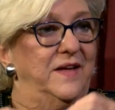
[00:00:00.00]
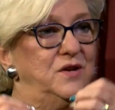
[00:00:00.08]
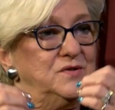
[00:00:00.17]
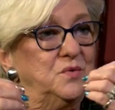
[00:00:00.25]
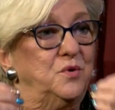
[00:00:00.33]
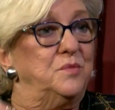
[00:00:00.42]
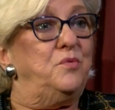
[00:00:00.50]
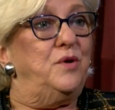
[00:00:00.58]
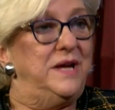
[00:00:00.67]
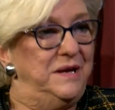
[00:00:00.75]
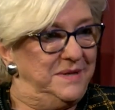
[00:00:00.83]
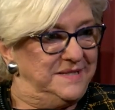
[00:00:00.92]
They used the word
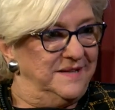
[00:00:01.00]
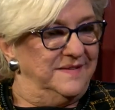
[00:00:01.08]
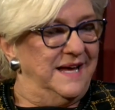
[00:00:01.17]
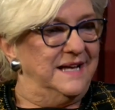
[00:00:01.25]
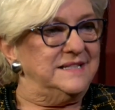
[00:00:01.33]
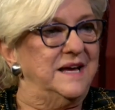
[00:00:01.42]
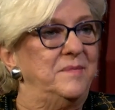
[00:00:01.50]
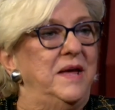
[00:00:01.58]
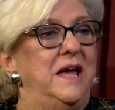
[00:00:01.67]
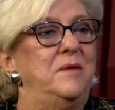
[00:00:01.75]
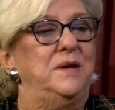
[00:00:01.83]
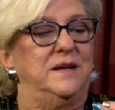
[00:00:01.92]
Bohemians at that time
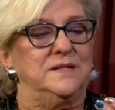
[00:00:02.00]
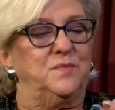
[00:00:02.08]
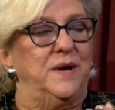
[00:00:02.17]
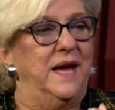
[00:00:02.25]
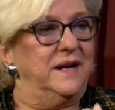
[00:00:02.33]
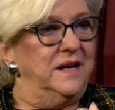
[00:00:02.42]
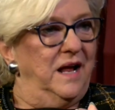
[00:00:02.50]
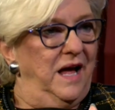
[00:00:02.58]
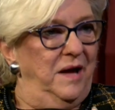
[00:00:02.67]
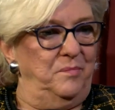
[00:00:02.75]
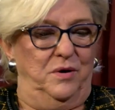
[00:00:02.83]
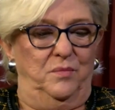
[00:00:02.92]
because we had an
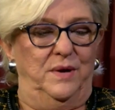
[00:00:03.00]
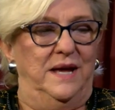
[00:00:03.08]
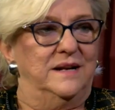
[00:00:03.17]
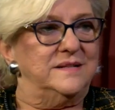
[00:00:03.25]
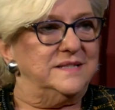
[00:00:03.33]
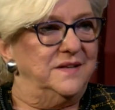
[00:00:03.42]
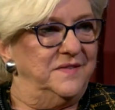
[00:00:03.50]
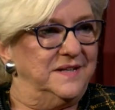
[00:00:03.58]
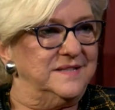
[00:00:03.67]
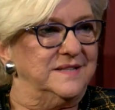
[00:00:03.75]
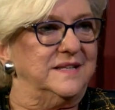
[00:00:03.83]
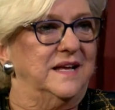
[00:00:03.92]
opera, we had a
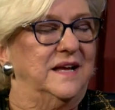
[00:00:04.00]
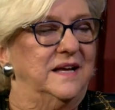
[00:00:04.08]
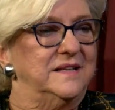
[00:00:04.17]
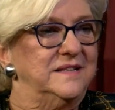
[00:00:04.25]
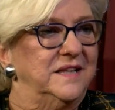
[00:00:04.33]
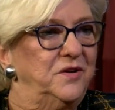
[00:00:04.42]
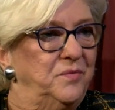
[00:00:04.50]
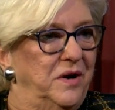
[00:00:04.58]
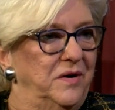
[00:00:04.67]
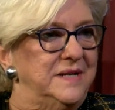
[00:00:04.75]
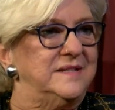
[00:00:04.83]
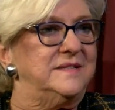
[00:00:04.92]
civic
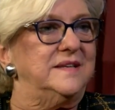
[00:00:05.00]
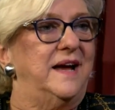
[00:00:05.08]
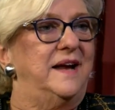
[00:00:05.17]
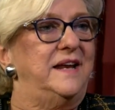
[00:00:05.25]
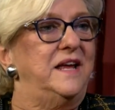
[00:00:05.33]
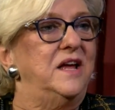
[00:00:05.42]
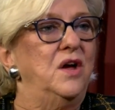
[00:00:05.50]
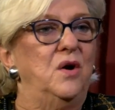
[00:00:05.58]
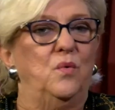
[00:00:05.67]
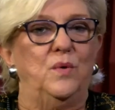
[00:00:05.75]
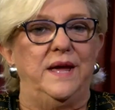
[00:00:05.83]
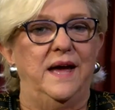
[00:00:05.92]
literary society,
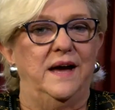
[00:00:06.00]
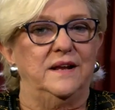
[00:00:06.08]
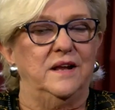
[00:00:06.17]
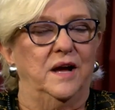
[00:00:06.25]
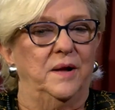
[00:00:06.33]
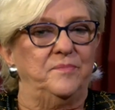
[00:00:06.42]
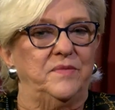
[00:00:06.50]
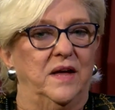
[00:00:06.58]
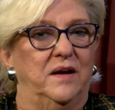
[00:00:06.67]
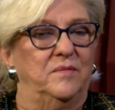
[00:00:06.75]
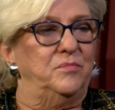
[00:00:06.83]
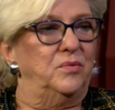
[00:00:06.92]
we had a